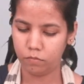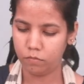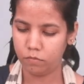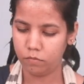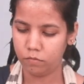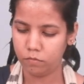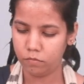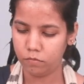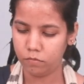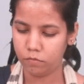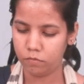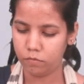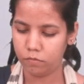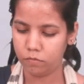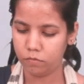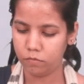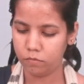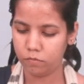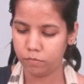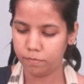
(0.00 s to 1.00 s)

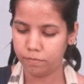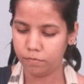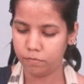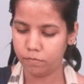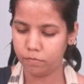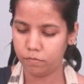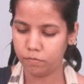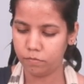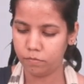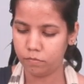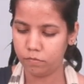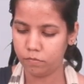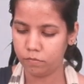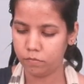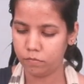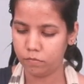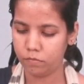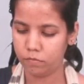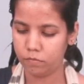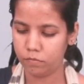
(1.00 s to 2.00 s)

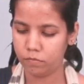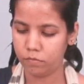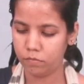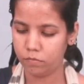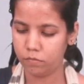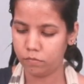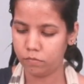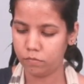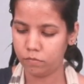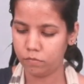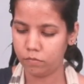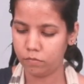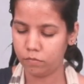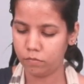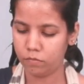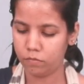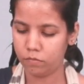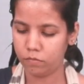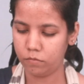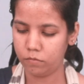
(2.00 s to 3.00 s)

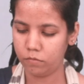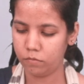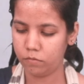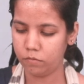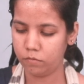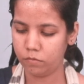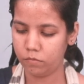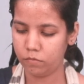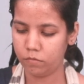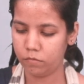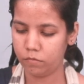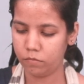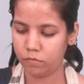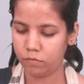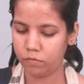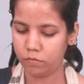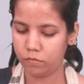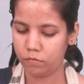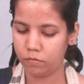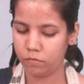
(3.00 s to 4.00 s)

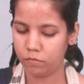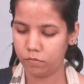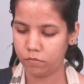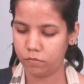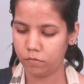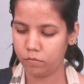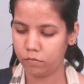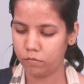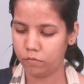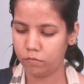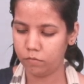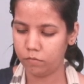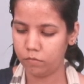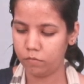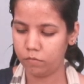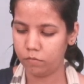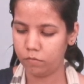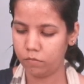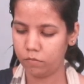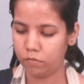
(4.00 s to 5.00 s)

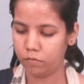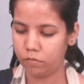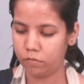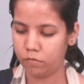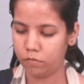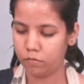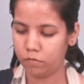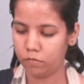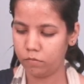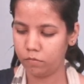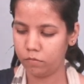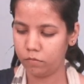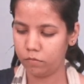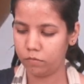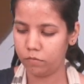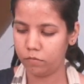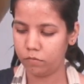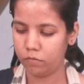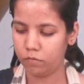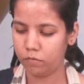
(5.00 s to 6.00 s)

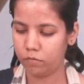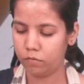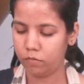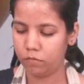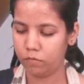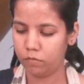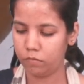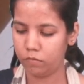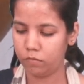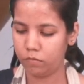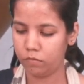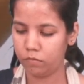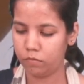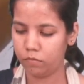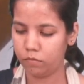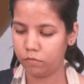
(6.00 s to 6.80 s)
Nothing is said.